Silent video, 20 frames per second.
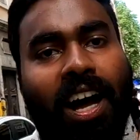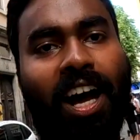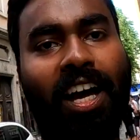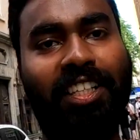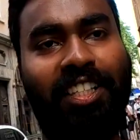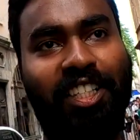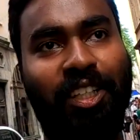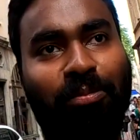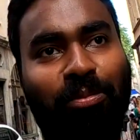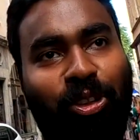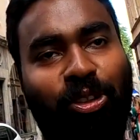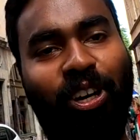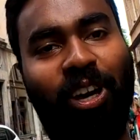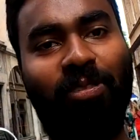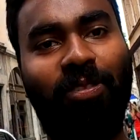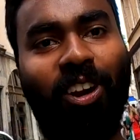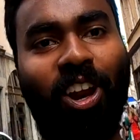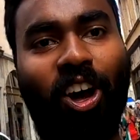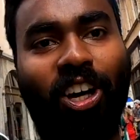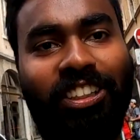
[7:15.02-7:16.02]
I seem to
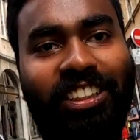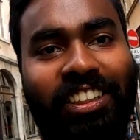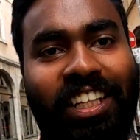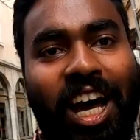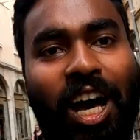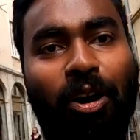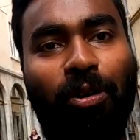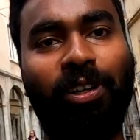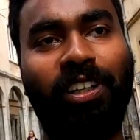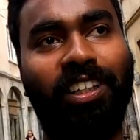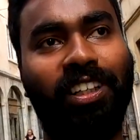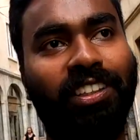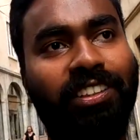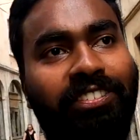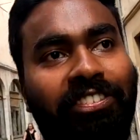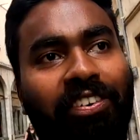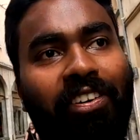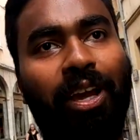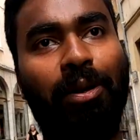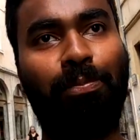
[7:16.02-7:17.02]
have lost our
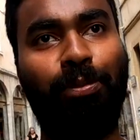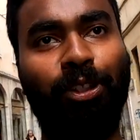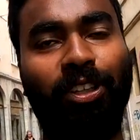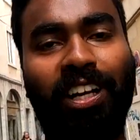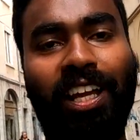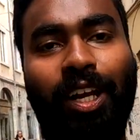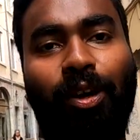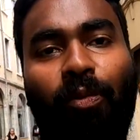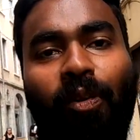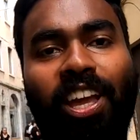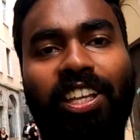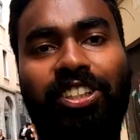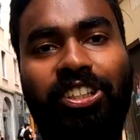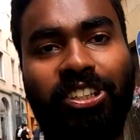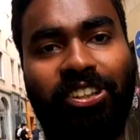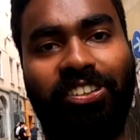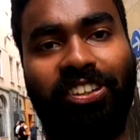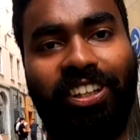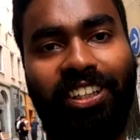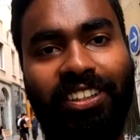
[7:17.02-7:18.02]
treble
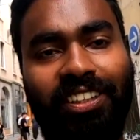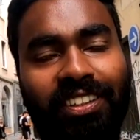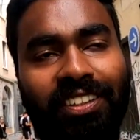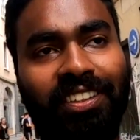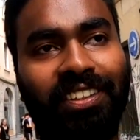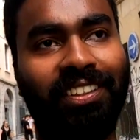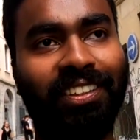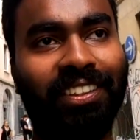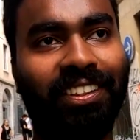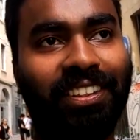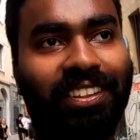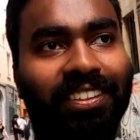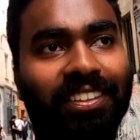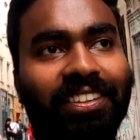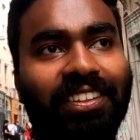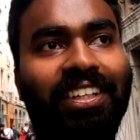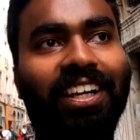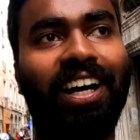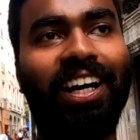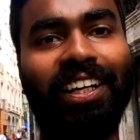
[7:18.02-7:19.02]
adventurer
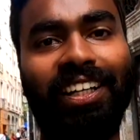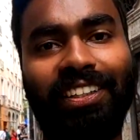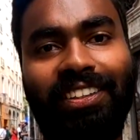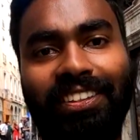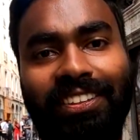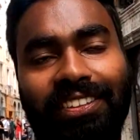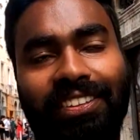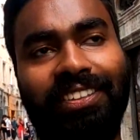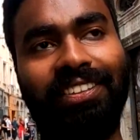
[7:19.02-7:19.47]
guide,